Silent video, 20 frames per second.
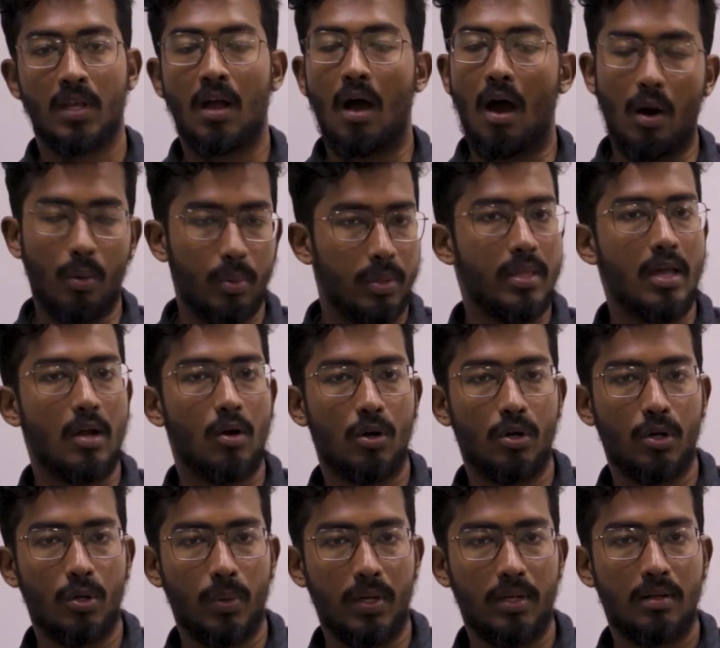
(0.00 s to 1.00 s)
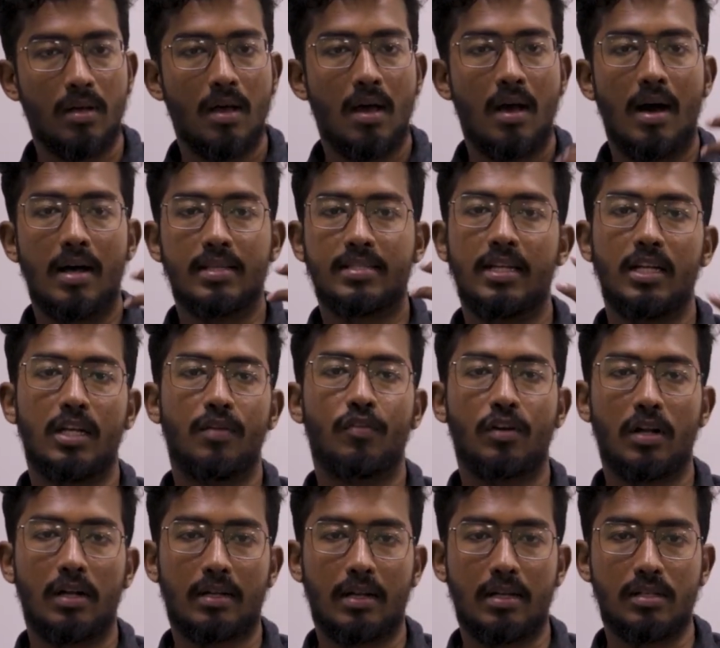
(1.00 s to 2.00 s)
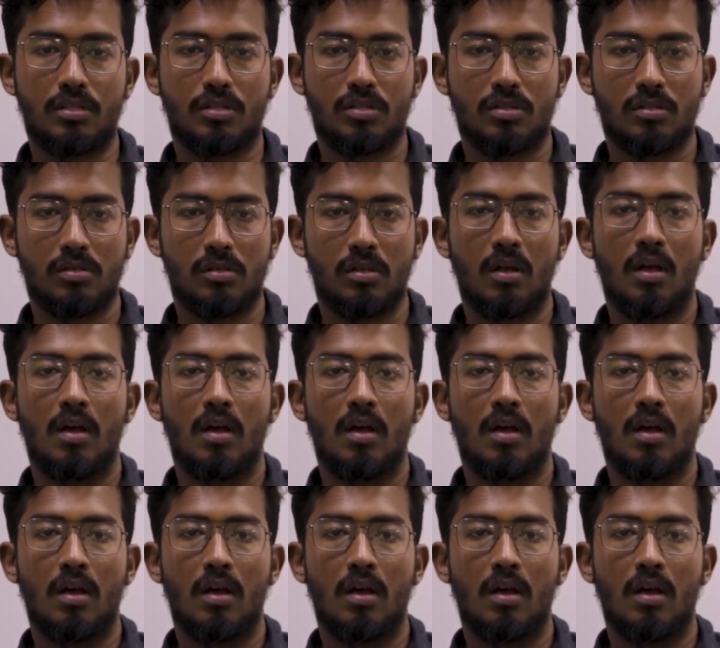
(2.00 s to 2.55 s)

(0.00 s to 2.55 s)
How are they going to do it? A centrifugal clutch